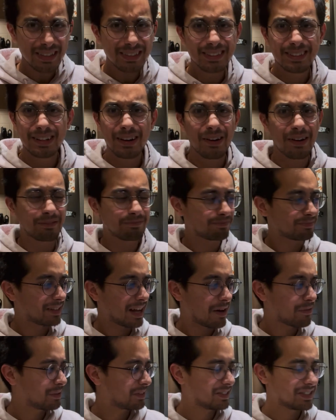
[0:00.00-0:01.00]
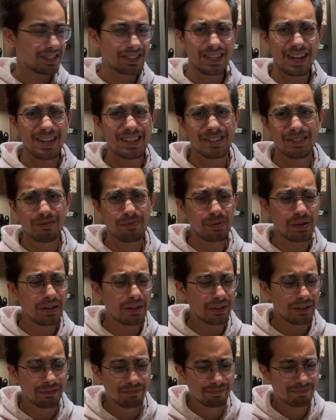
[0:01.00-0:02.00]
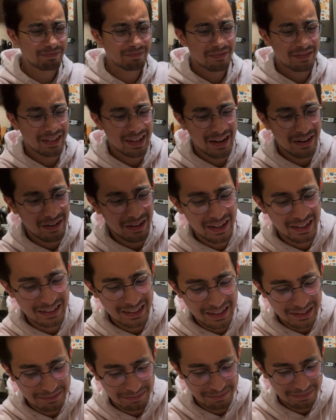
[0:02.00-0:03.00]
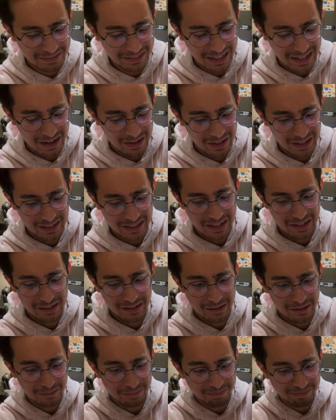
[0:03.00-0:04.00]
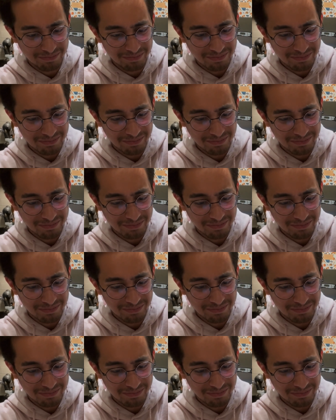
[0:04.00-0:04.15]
Oh, that one just tastes weird. I don't like that. I don't like that at all.